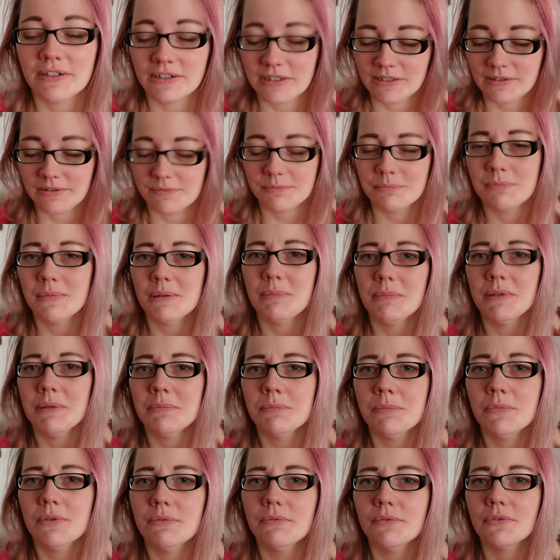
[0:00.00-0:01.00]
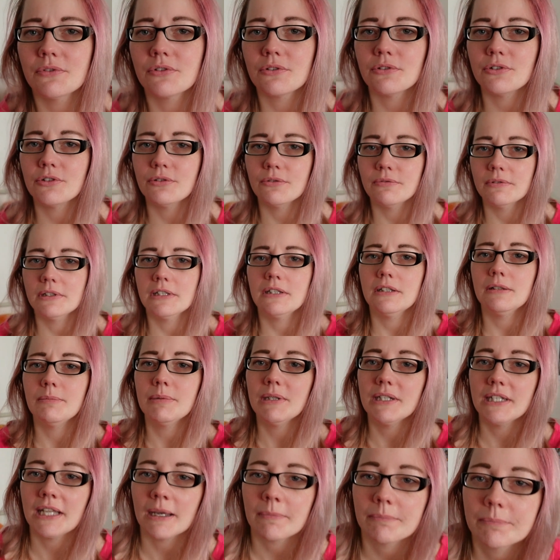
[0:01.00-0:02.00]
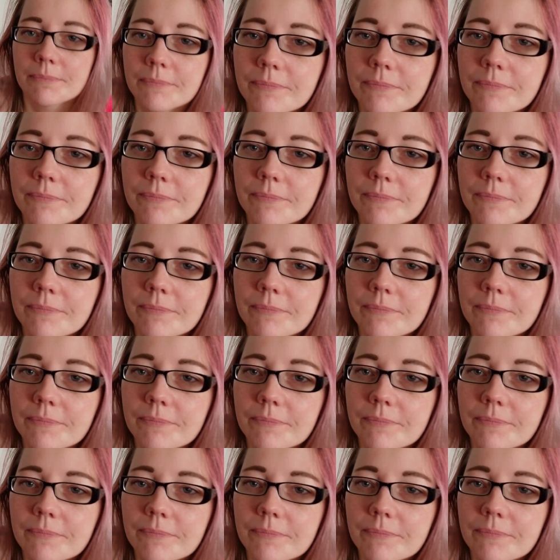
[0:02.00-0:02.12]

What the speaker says: just gonna do a little bit, yeah.